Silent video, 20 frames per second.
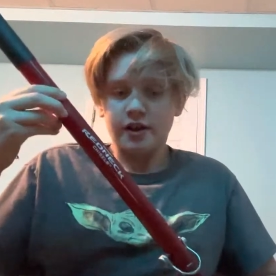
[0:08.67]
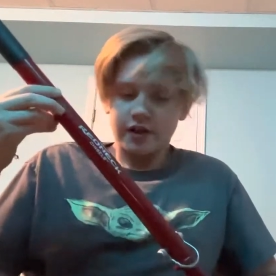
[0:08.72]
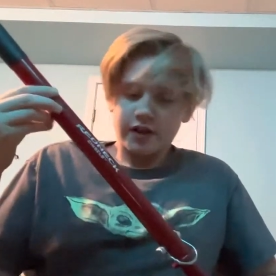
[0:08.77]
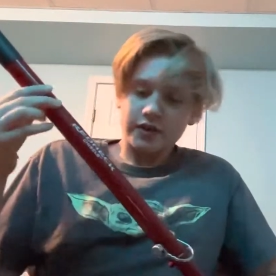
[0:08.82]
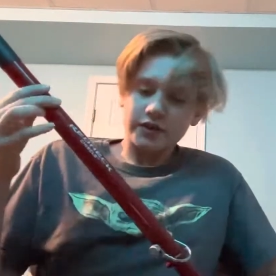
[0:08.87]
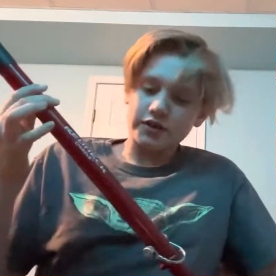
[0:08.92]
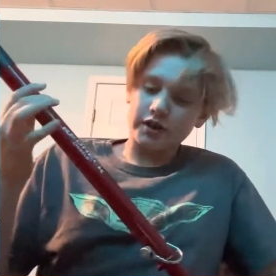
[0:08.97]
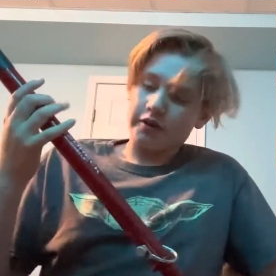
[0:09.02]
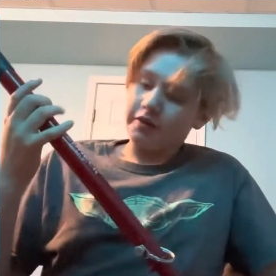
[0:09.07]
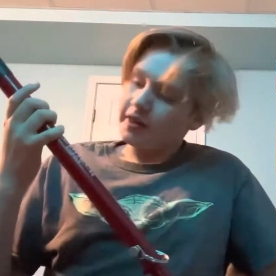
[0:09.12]

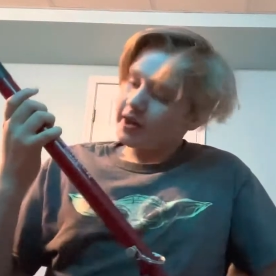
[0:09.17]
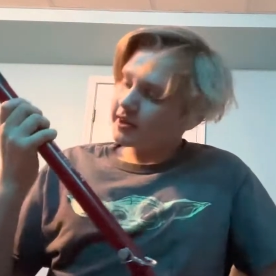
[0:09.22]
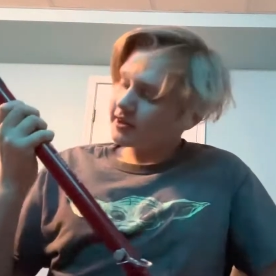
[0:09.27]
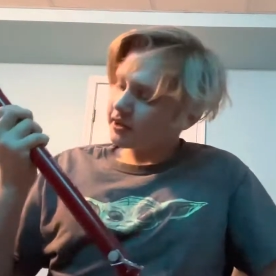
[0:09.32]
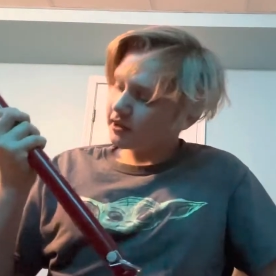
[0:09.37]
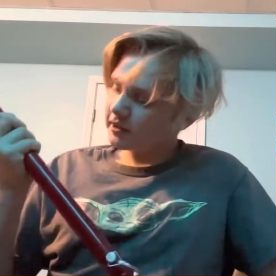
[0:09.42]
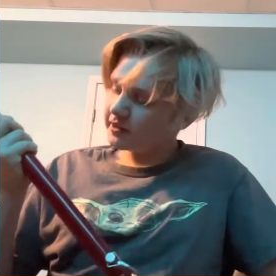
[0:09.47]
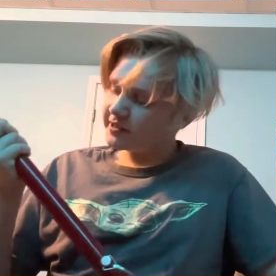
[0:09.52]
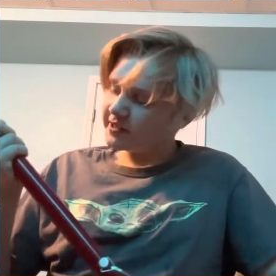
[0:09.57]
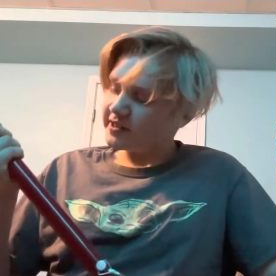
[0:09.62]
So they
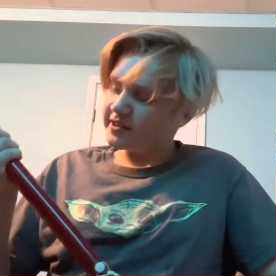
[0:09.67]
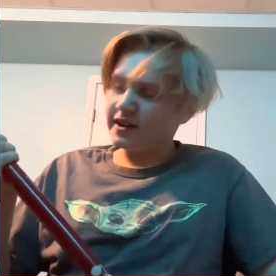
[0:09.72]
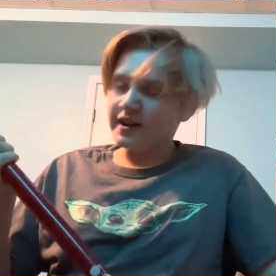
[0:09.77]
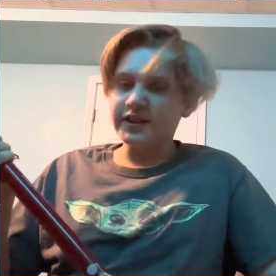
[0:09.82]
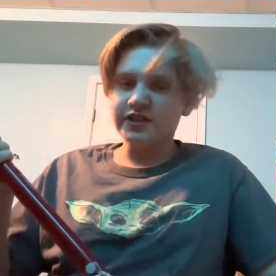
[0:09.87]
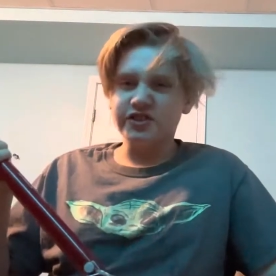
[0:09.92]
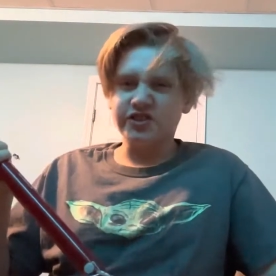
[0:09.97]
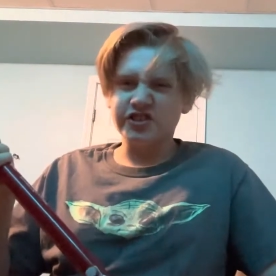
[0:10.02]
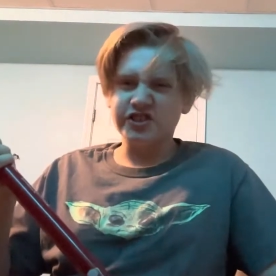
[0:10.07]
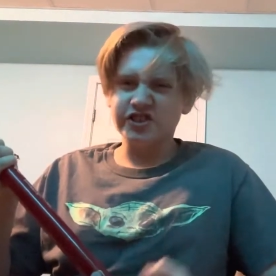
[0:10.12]
call it an
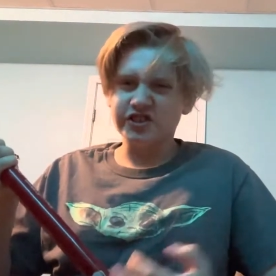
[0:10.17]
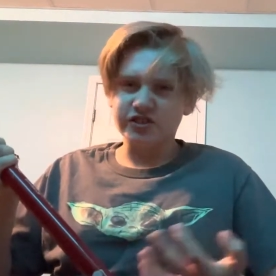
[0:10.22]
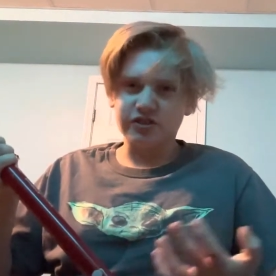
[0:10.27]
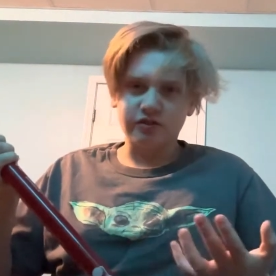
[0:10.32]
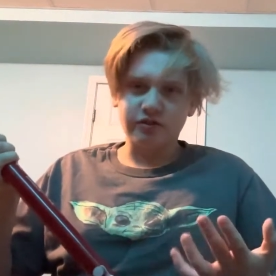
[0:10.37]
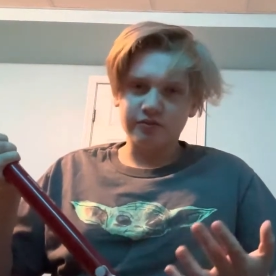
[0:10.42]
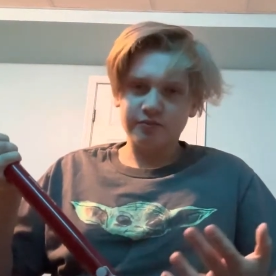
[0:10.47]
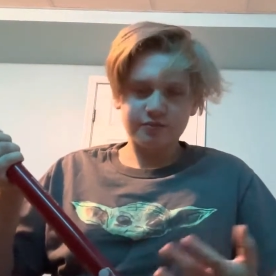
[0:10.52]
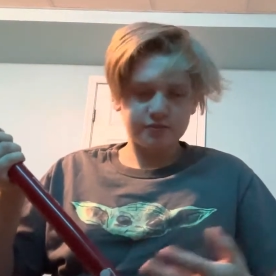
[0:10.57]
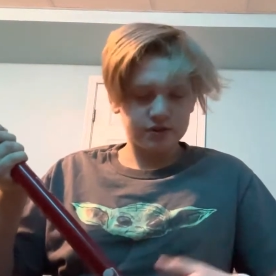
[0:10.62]
ice
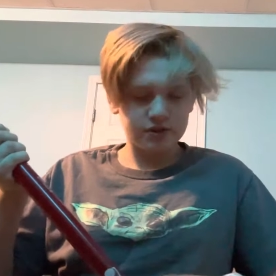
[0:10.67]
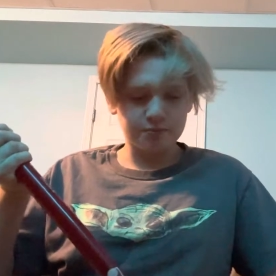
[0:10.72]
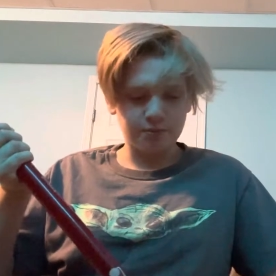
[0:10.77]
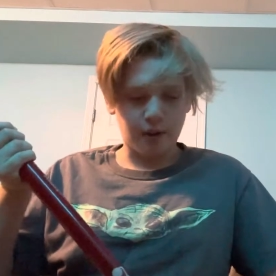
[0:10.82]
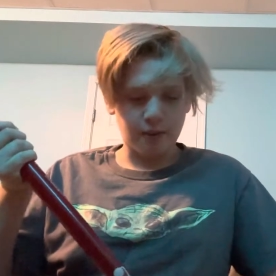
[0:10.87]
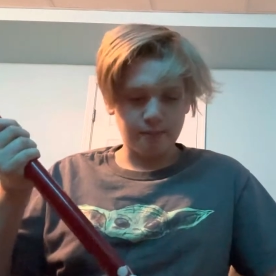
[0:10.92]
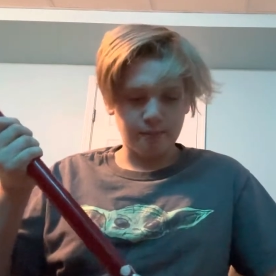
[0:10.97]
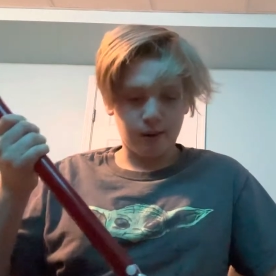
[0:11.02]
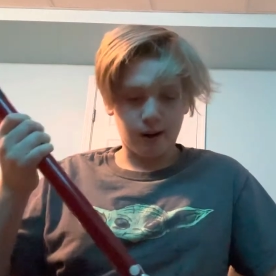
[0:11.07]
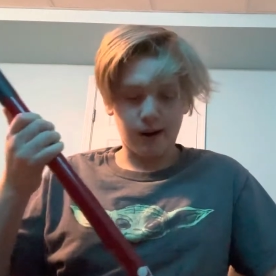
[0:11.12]
chisel
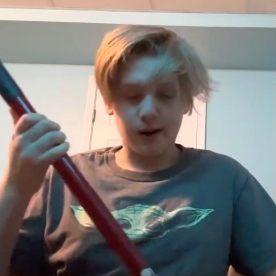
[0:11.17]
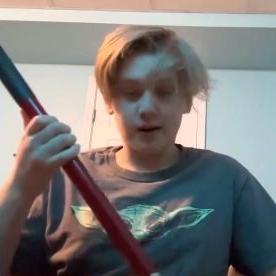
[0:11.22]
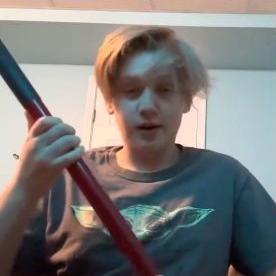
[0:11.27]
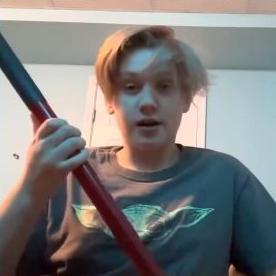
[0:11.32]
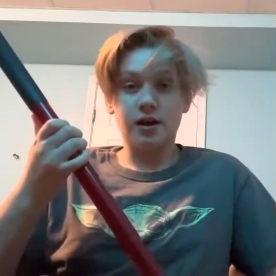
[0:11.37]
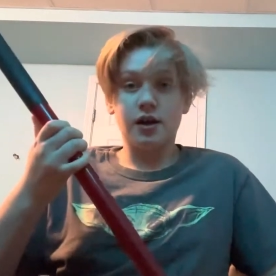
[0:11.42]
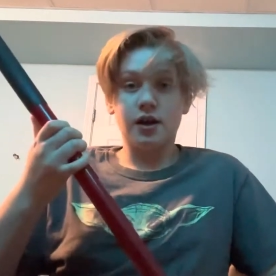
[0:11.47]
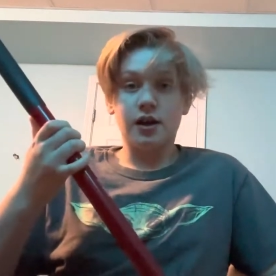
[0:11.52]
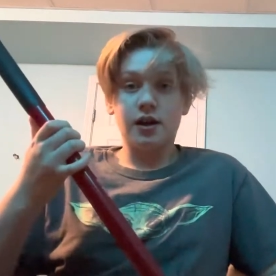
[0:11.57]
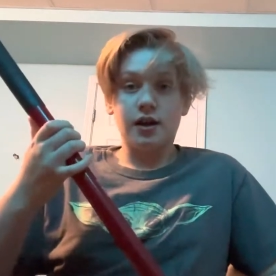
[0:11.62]
spud bar.
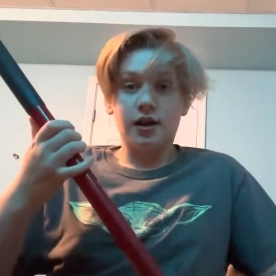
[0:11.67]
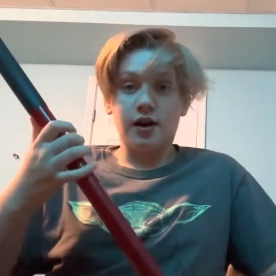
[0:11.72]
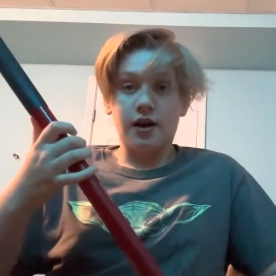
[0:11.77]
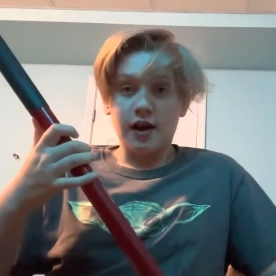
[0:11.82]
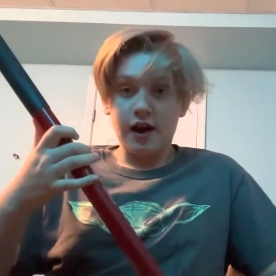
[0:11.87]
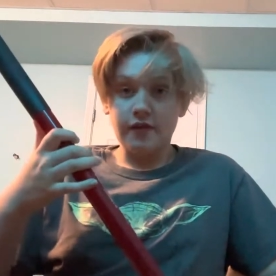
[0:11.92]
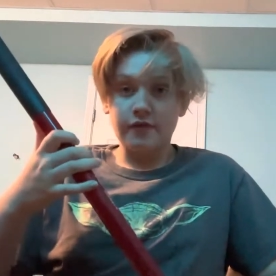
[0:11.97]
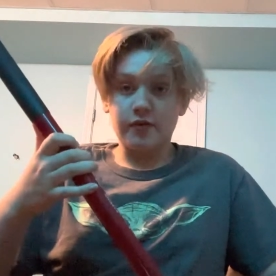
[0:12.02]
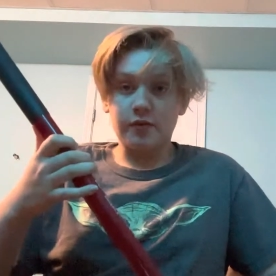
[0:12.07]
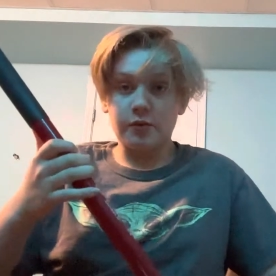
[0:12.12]

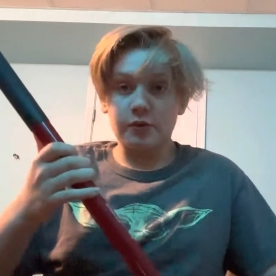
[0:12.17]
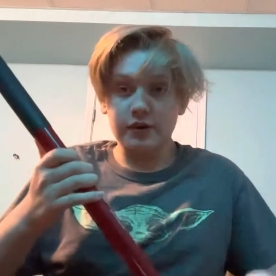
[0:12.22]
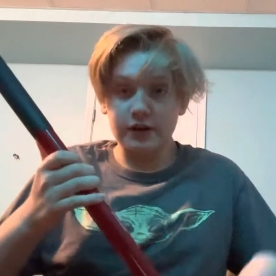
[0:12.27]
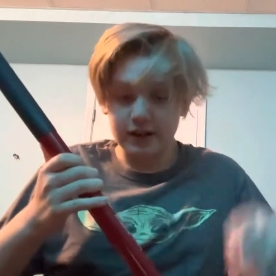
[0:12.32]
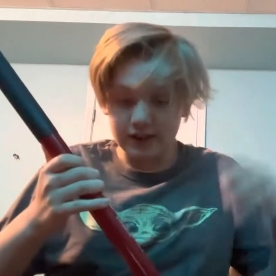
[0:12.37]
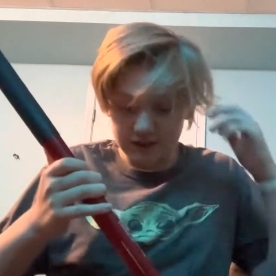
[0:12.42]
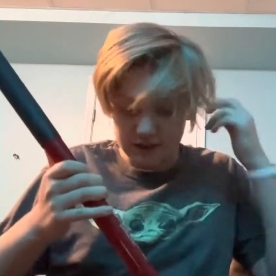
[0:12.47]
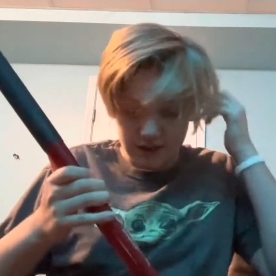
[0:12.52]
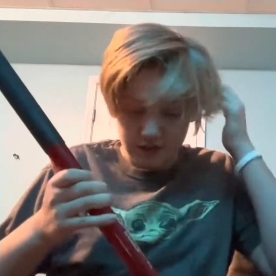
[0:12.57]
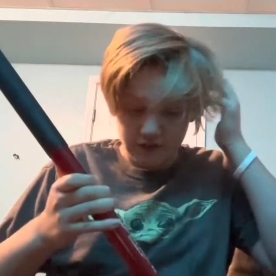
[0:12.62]
Everyone
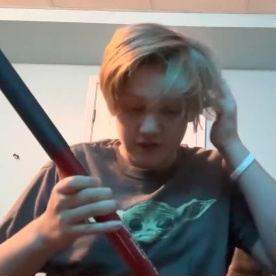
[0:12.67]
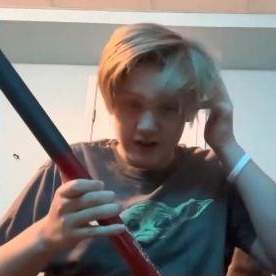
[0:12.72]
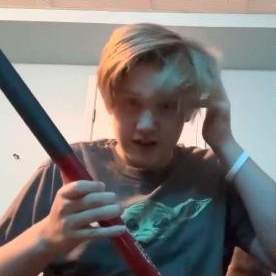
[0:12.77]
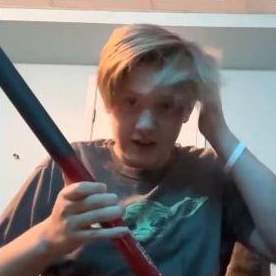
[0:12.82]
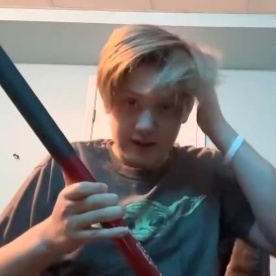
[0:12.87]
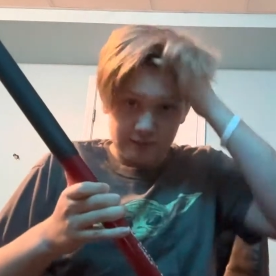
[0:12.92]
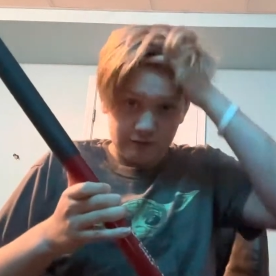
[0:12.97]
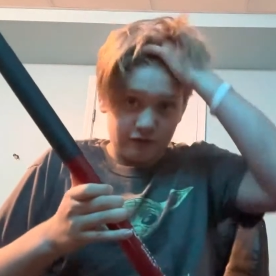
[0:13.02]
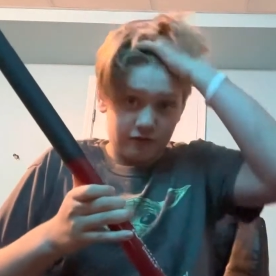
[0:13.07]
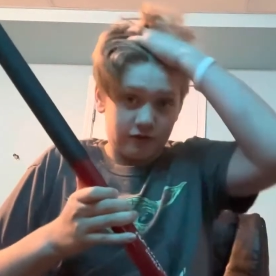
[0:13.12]
has different
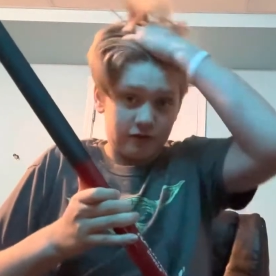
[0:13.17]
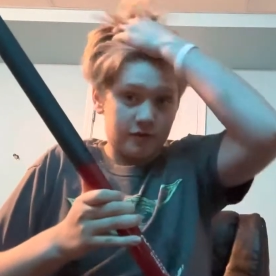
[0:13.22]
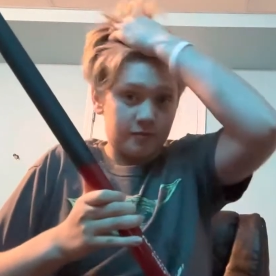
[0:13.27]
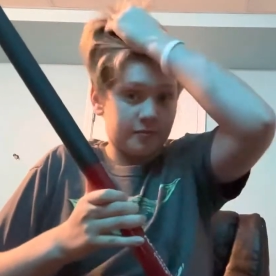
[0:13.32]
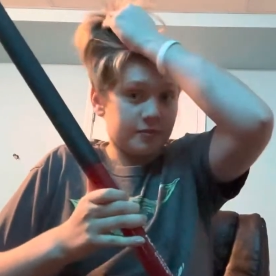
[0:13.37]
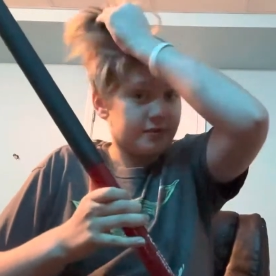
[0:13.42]
names for them.